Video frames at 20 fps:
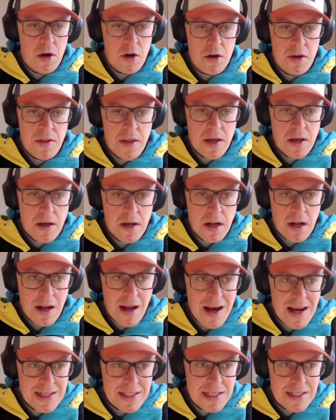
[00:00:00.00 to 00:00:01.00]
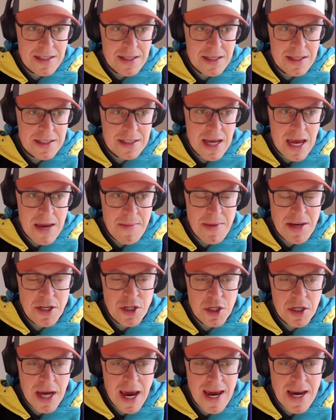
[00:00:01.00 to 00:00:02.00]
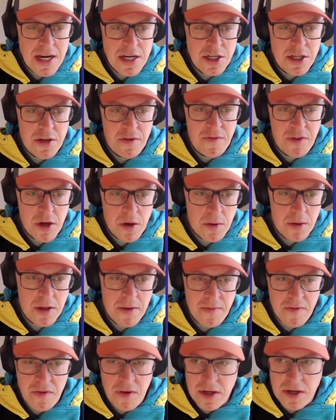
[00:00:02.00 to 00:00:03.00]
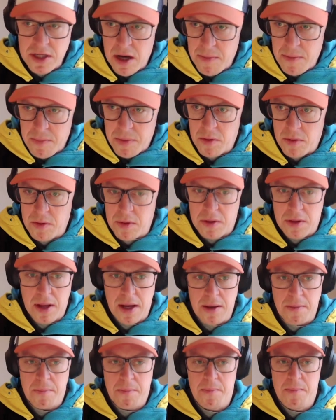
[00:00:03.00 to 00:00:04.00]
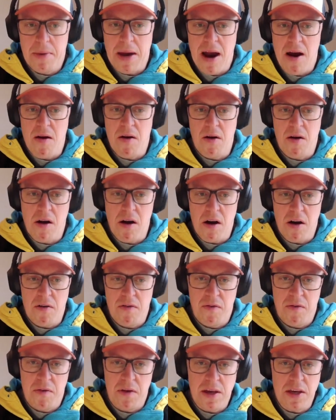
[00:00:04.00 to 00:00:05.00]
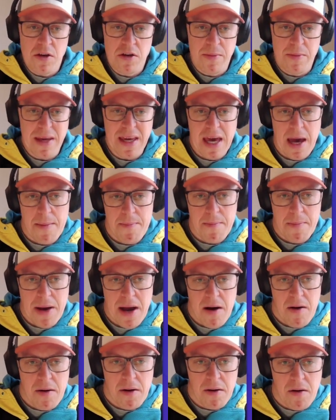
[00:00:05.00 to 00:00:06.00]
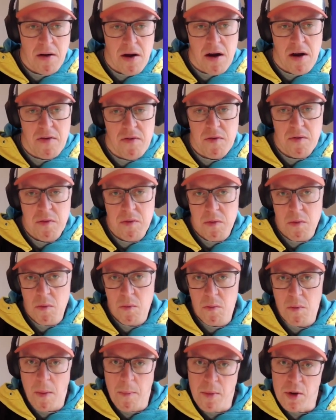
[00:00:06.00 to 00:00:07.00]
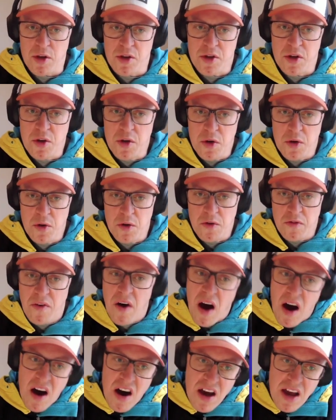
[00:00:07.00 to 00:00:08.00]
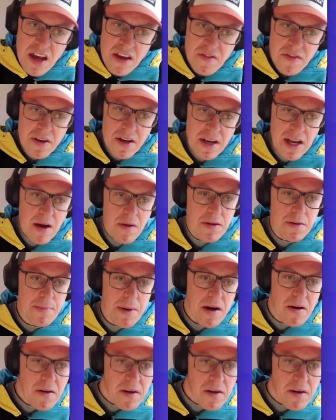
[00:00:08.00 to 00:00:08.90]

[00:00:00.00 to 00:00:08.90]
lot of the classes are the same. He's changed a few of them. For example, like paragraph, it used to be paragraph 1.25. Now it's